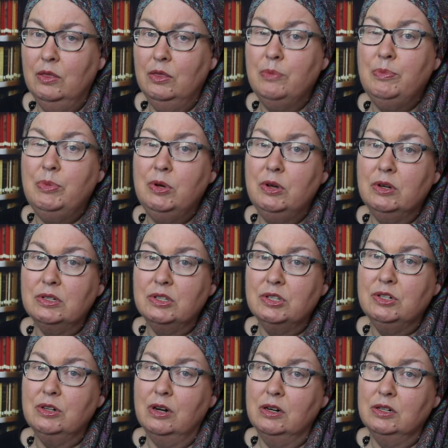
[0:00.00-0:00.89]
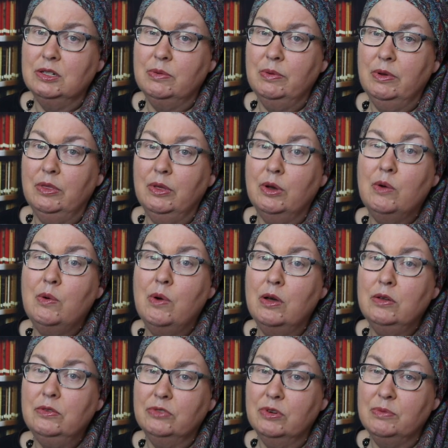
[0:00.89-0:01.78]
The book starts with a
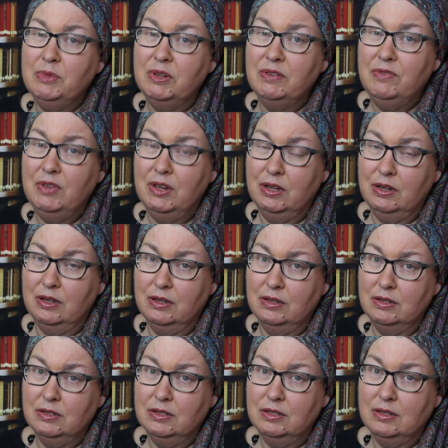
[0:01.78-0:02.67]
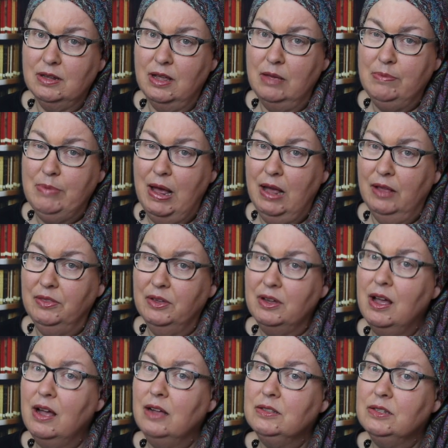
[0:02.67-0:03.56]
quote from Leviticus about the
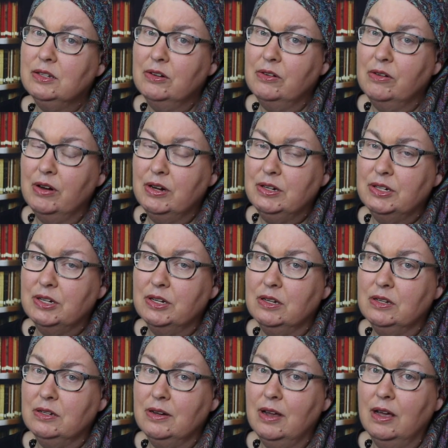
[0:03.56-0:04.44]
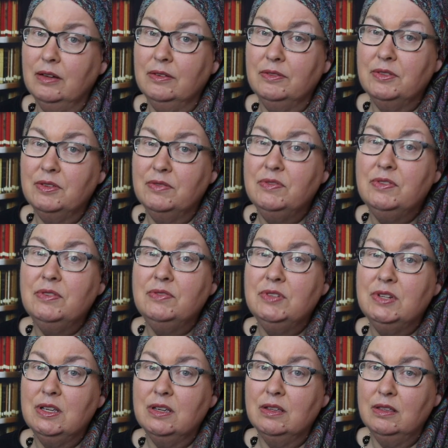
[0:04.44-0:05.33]
consecration of the
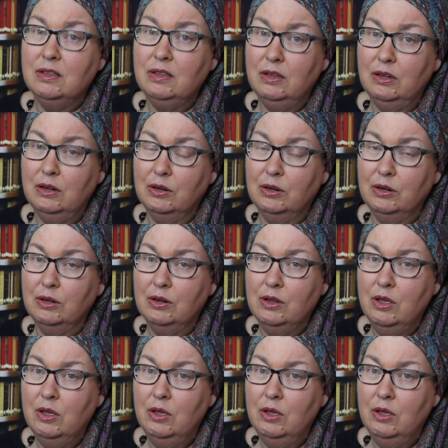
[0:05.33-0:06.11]
50th year,